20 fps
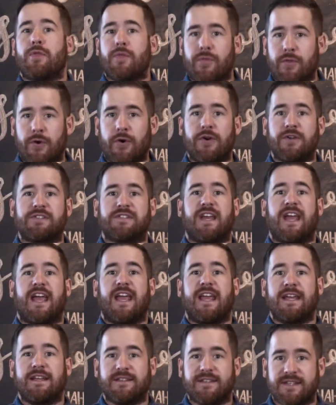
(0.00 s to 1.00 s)

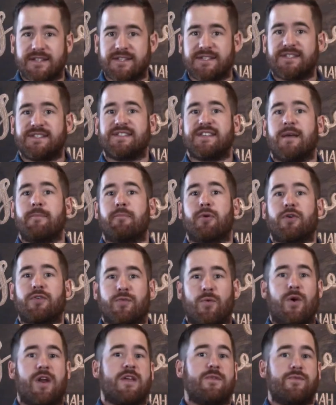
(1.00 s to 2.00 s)
Thursday, December
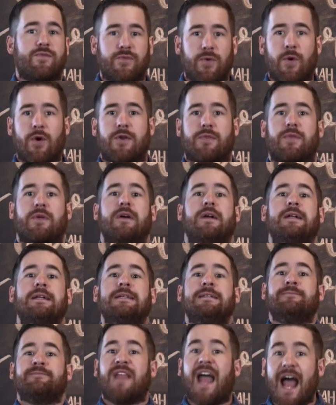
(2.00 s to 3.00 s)

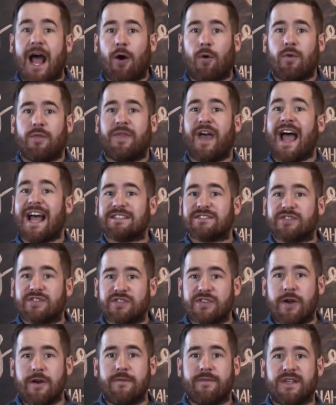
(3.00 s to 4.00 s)
24th. Now, that
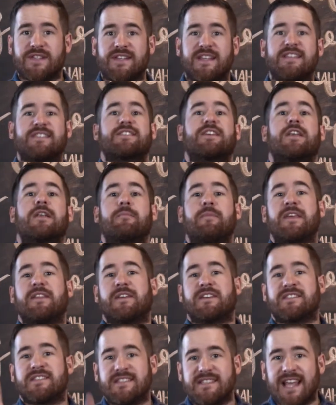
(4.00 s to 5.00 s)
service is going to be
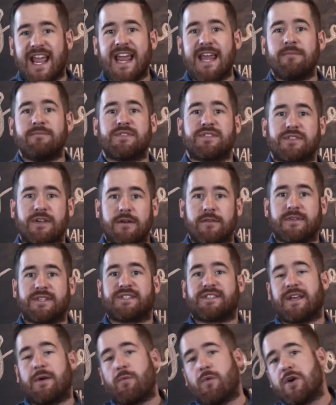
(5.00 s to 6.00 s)
the same
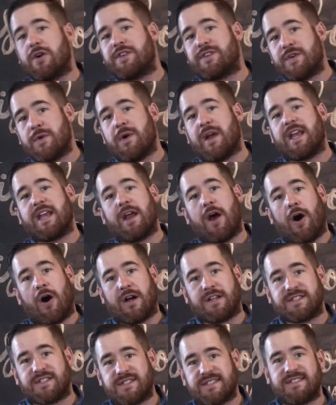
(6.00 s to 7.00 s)
service that we're doing
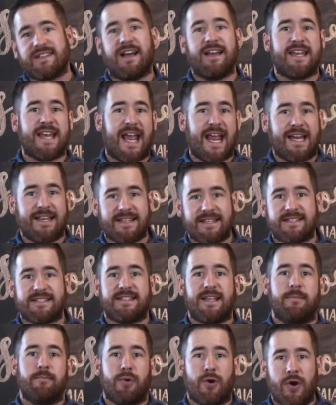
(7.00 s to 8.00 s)
on Sunday,
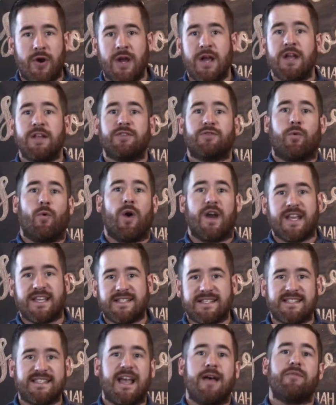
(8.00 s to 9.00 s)
December
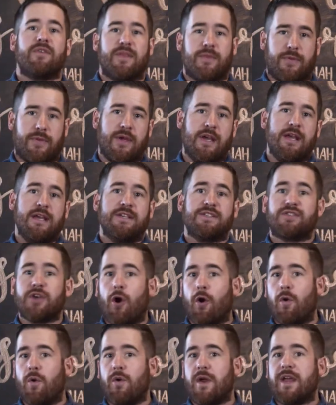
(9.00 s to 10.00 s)
27th.
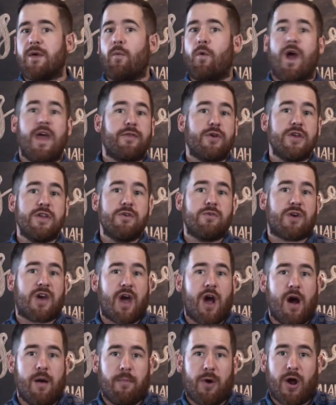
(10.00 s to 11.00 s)
So, whether you
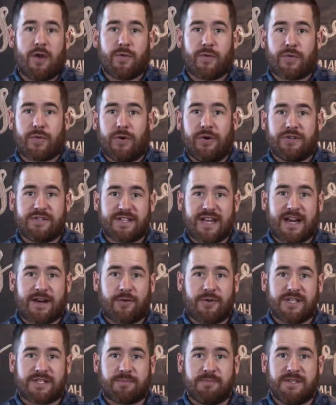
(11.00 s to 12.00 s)
come on Thursday,
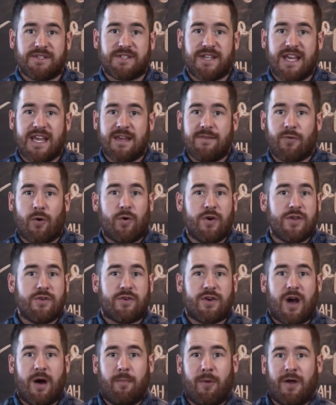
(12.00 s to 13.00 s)
Christmas Eve, or you
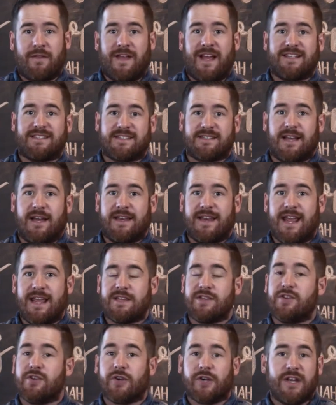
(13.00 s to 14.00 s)
come on that Sunday,
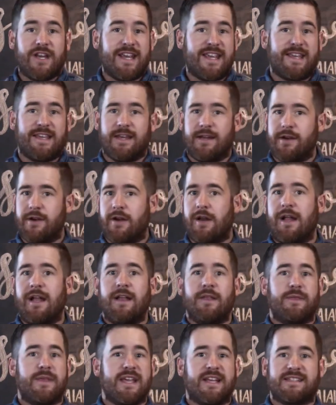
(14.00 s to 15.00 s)
you're going to hear
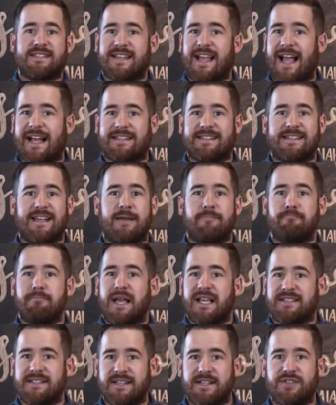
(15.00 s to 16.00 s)
the exact same
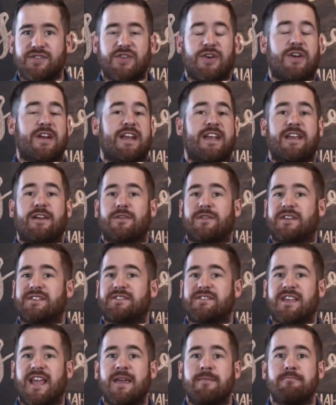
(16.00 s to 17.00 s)
message. You're going to hear the
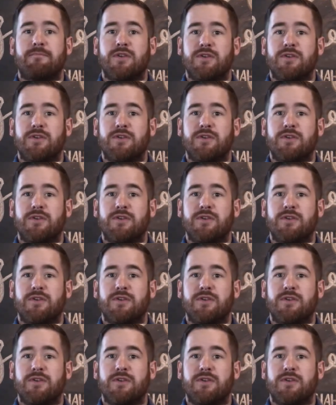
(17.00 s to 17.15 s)
same